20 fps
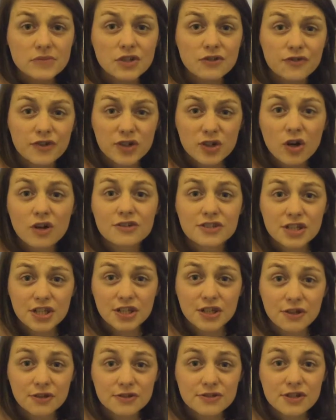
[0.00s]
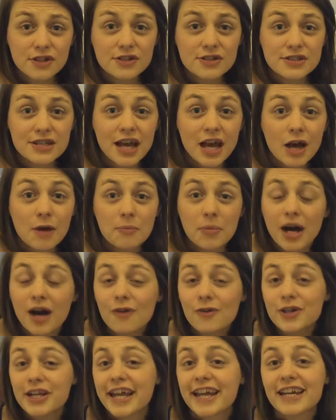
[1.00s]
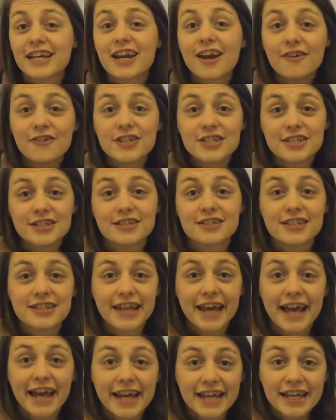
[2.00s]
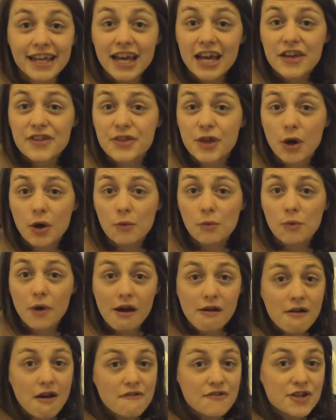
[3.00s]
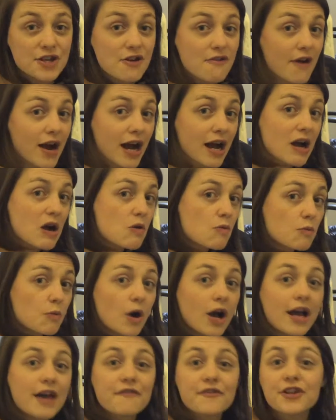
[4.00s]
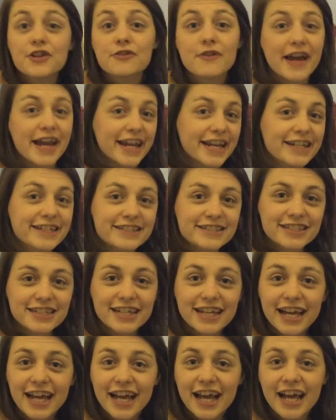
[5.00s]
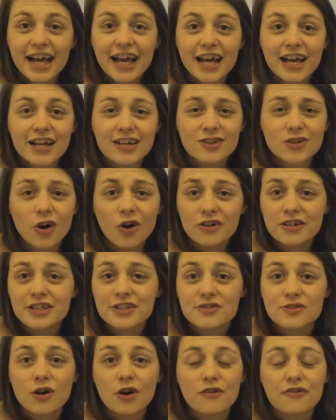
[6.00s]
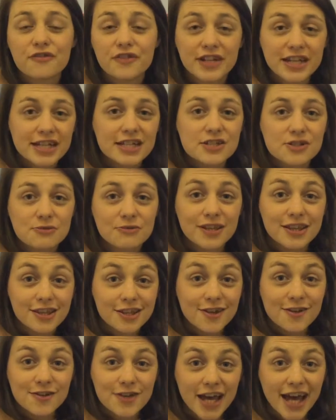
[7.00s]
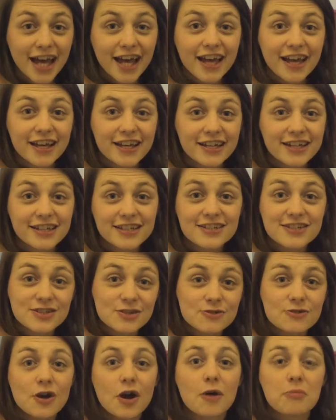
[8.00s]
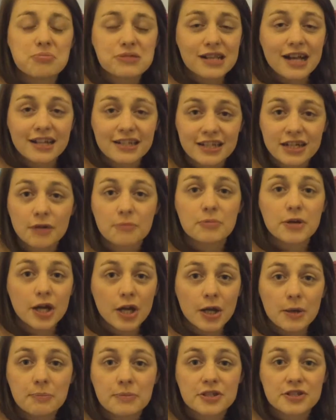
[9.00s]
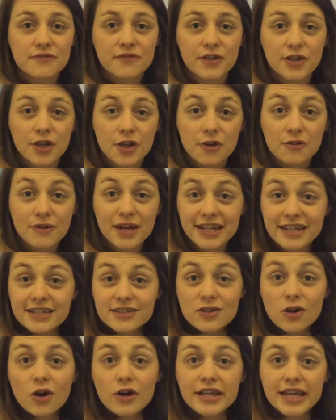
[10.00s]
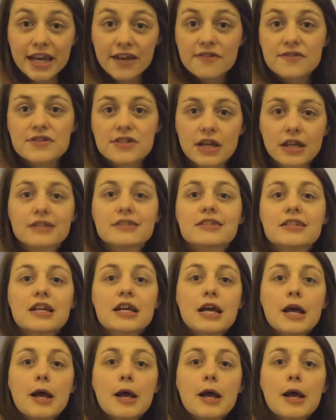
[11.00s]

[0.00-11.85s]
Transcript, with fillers: for God to use us. But I want to encourage you today that wherever you're at, whatever your age, God is not finished with you yet he's still got a plan and a purpose for you, and he's got gifts and